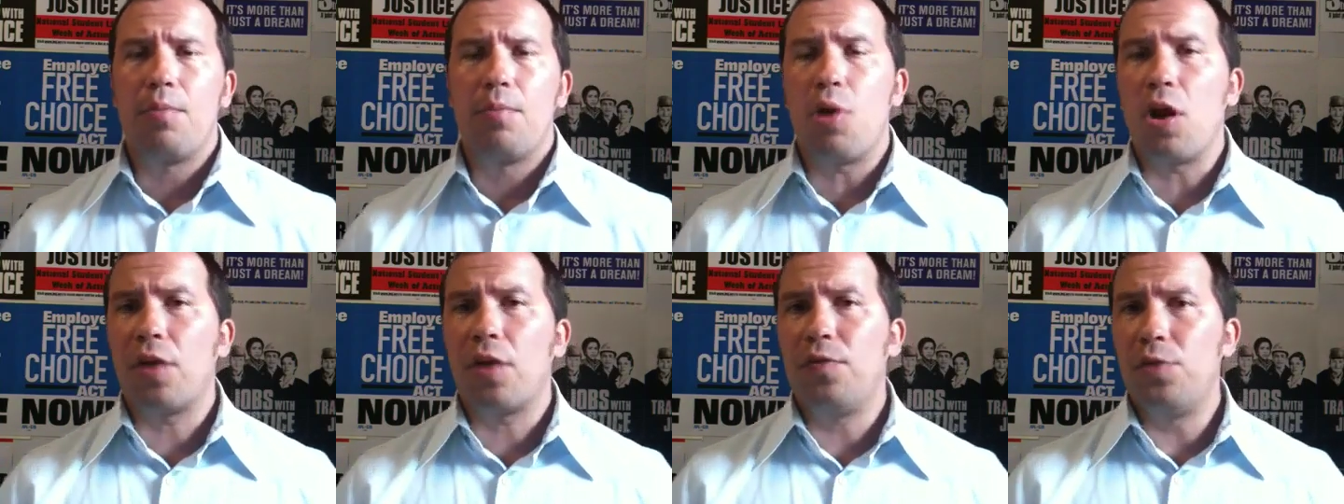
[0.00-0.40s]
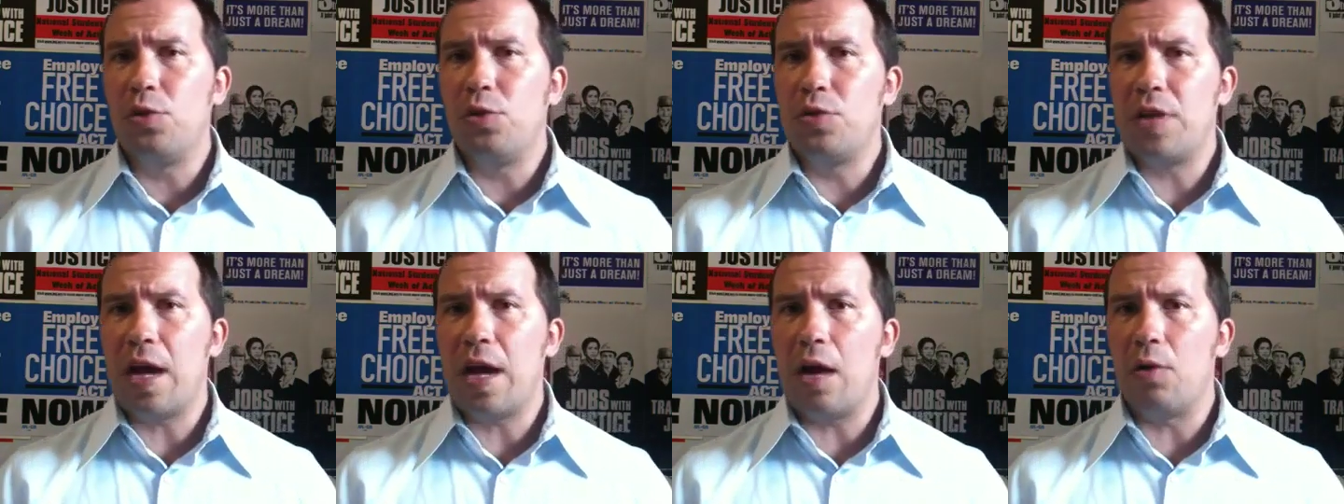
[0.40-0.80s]

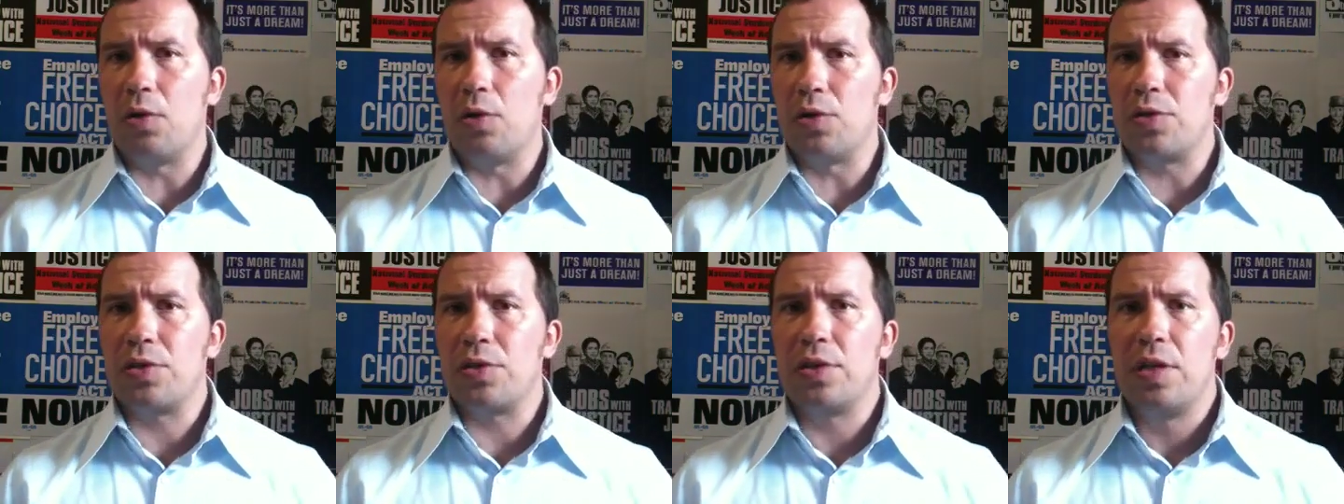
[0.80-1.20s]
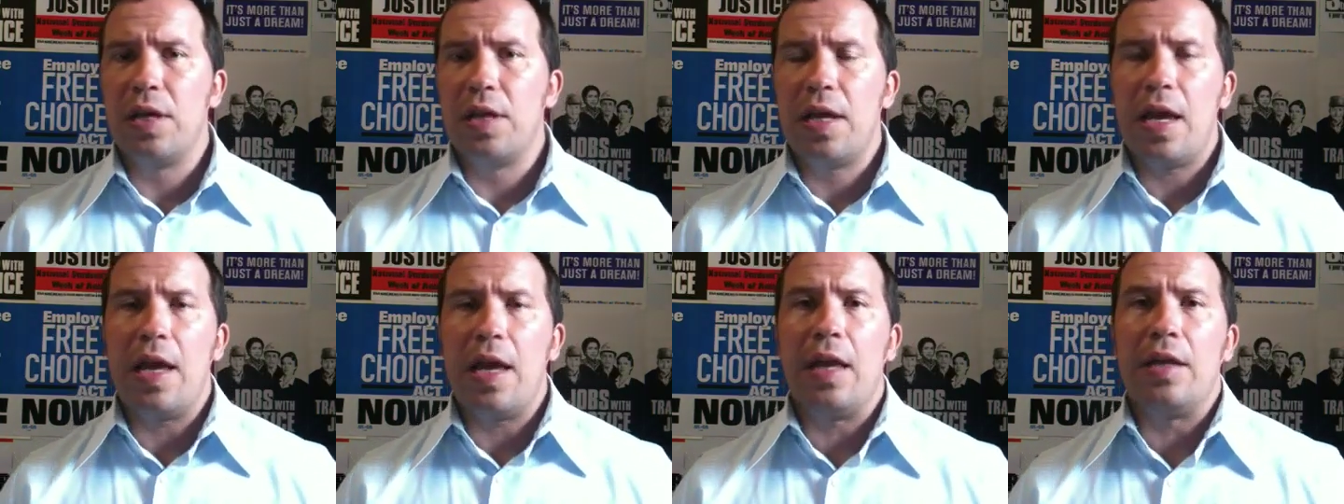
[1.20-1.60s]
Parkview Towers,
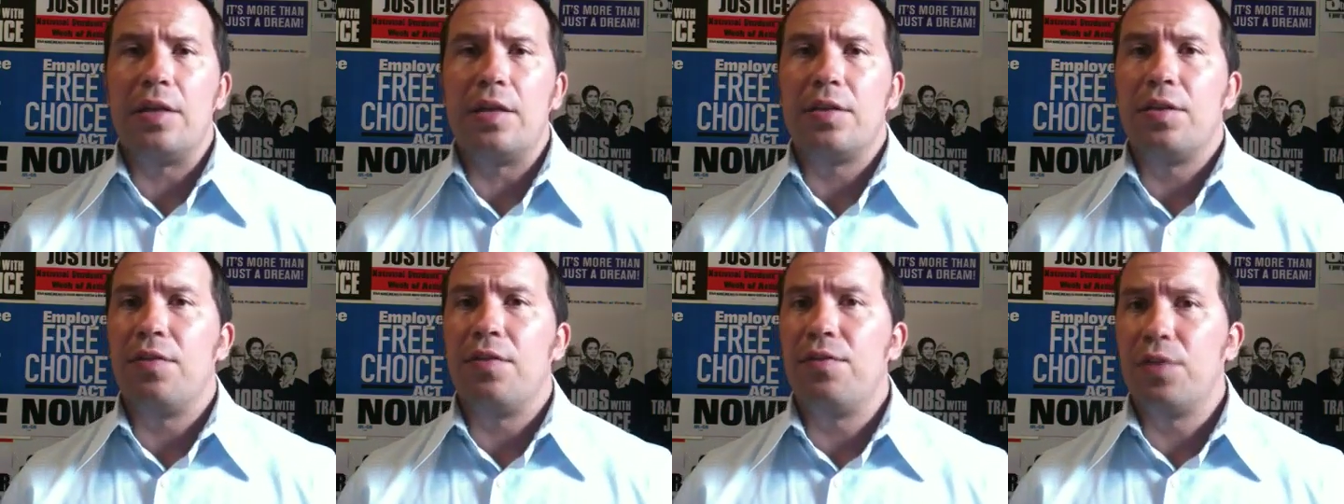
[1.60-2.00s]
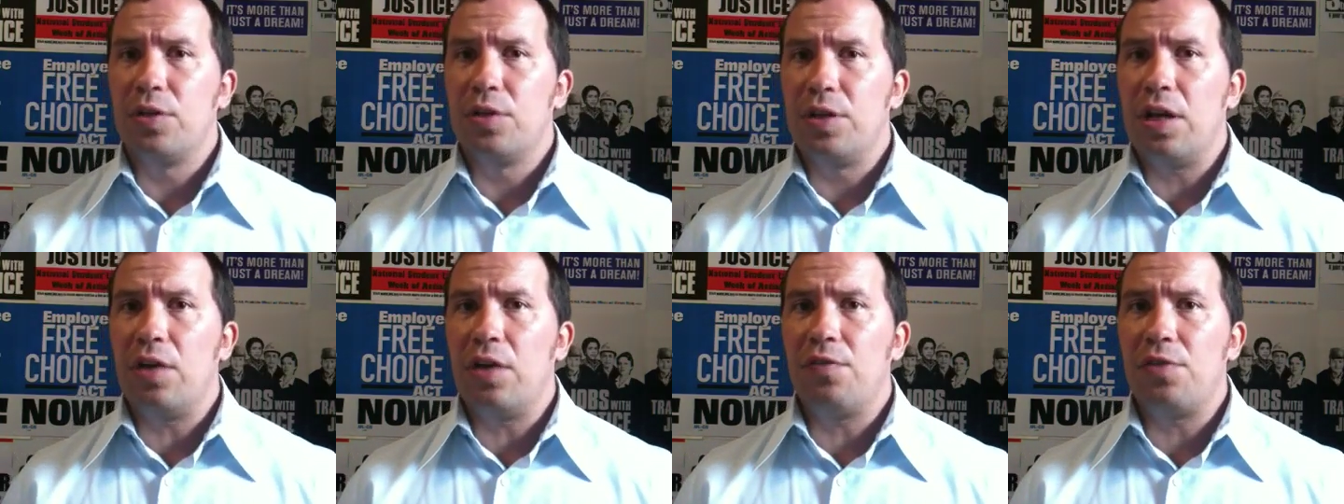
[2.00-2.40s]
and the
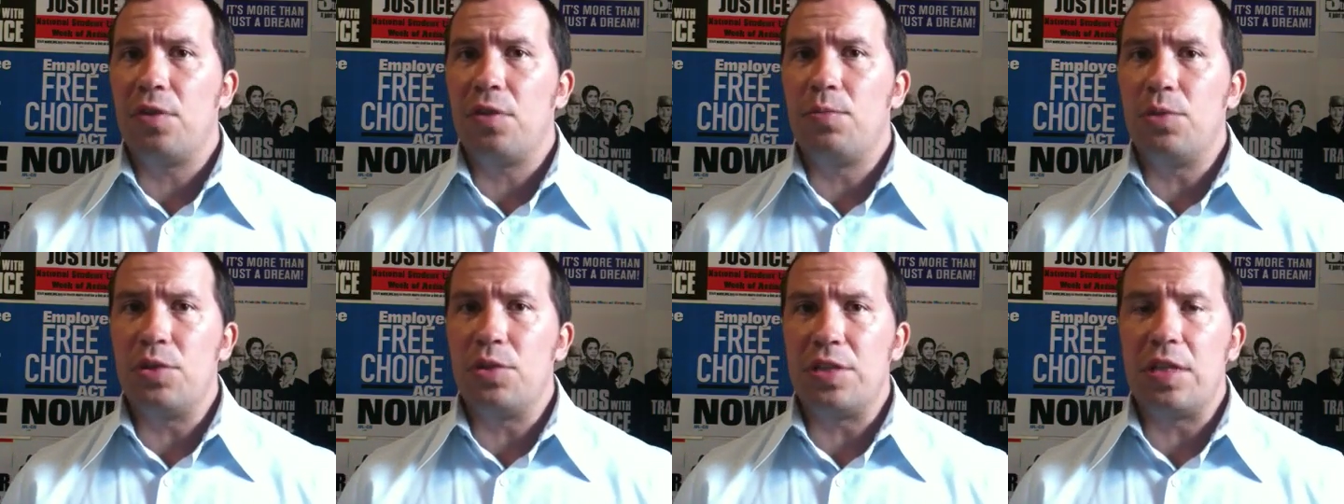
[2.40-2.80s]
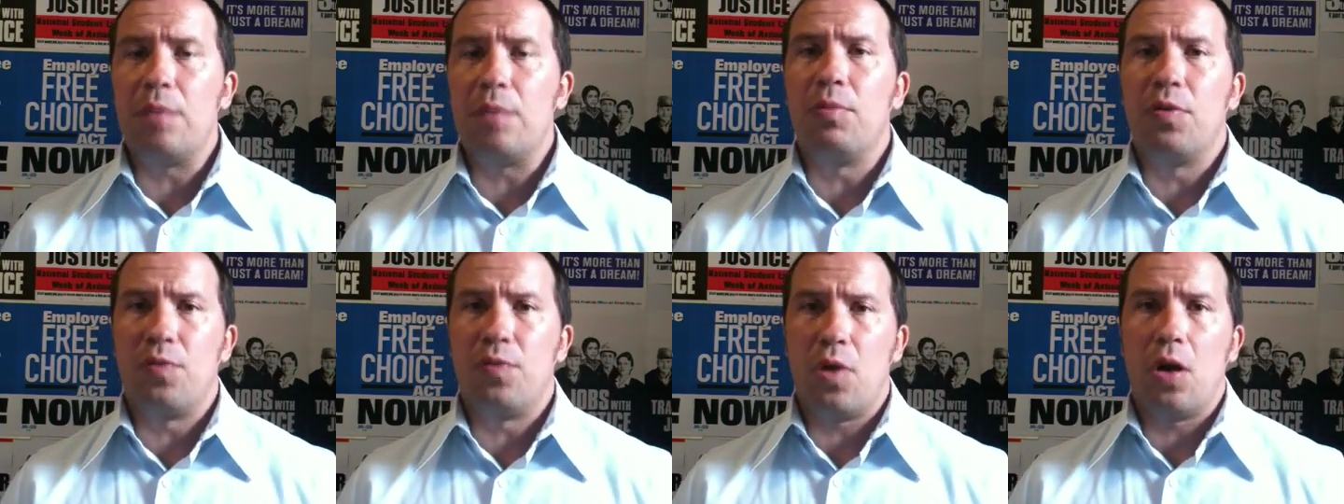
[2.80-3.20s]
Philadelphia
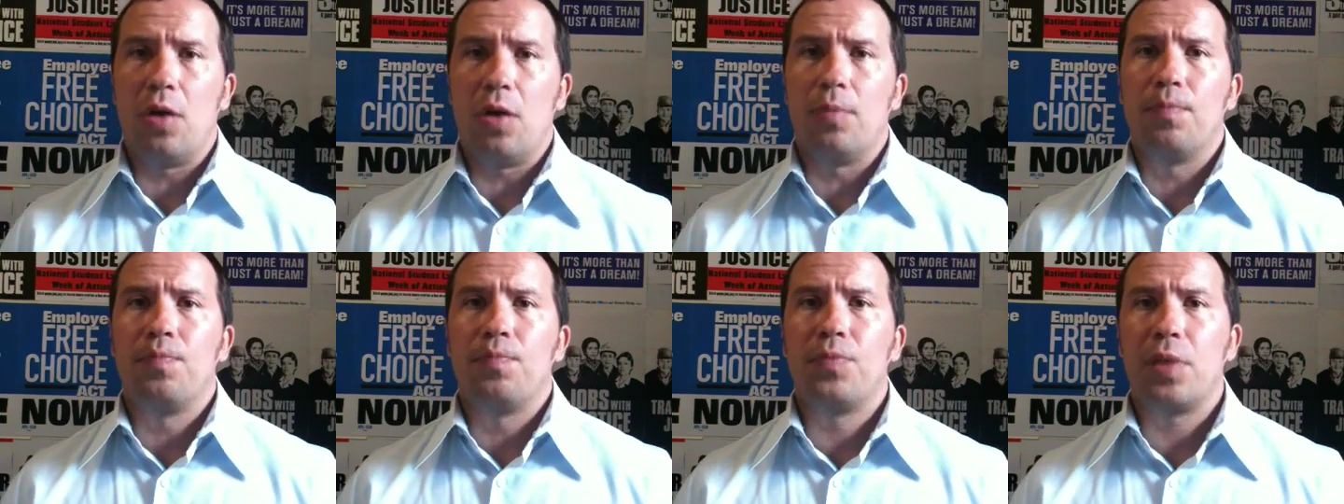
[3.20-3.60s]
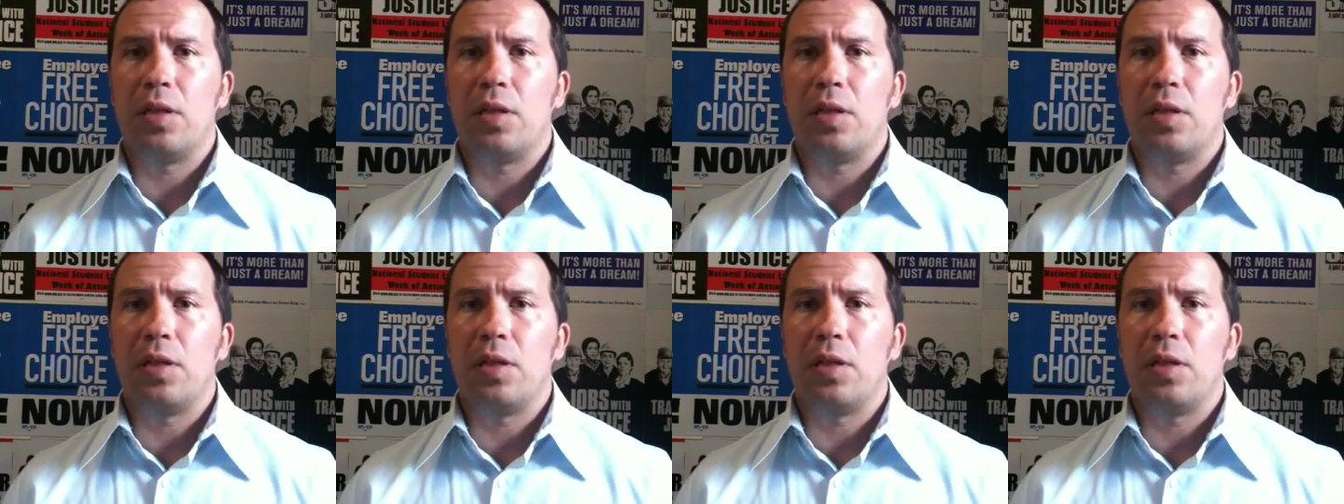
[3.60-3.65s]
Museum of Art.